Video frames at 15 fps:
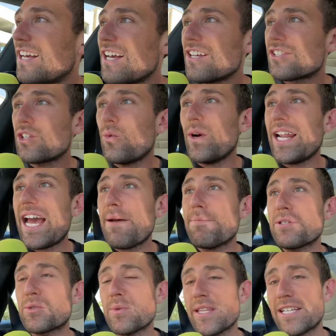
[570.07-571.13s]
So what
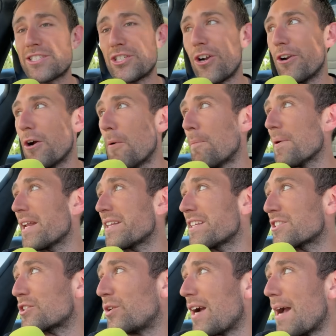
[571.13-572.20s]
happens when they start opening this
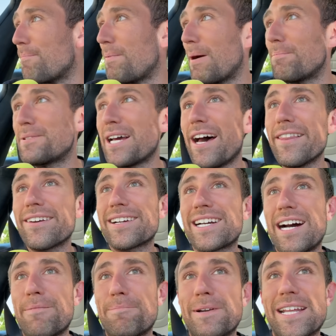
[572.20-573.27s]
crap up to other
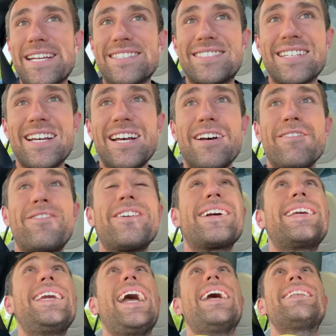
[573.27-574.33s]
companies?
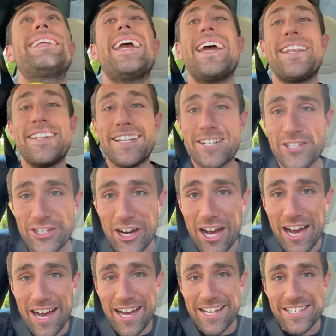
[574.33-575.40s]
Forget getting a
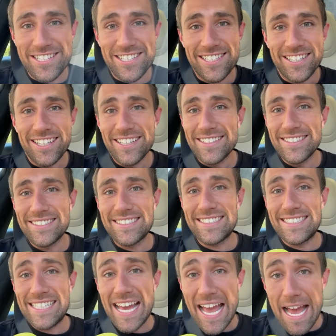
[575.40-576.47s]
charge.
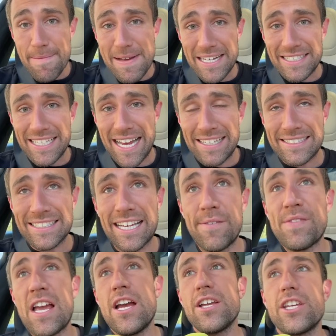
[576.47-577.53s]
Damn it, Tesla.
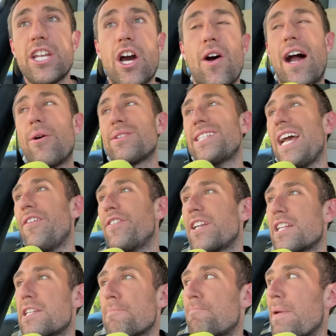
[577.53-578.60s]
You know, I was having a
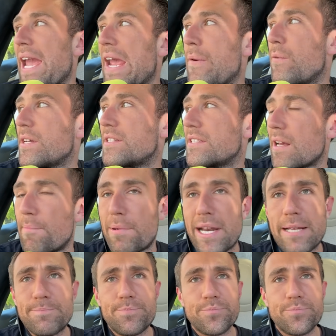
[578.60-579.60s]
debate with somebody